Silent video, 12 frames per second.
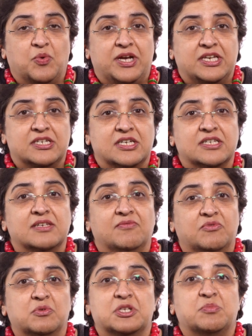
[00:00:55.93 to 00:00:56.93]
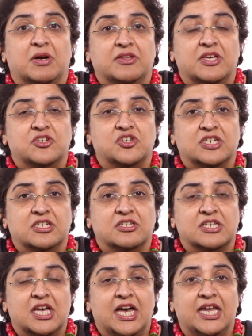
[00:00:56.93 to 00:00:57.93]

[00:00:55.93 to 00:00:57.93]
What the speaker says: weight is influenced by their genes,